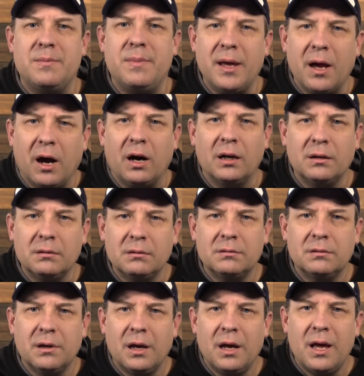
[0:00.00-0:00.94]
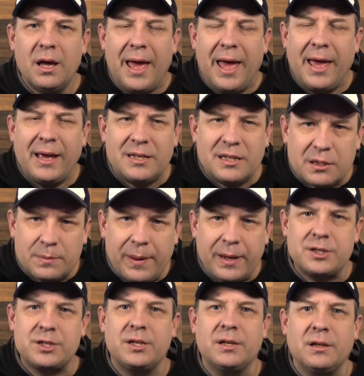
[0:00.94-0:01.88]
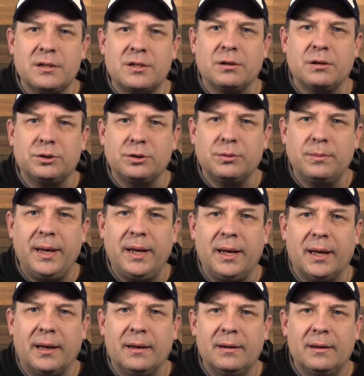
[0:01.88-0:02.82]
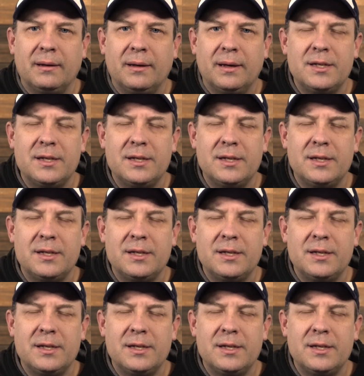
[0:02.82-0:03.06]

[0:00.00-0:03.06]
to be on, especially on social media.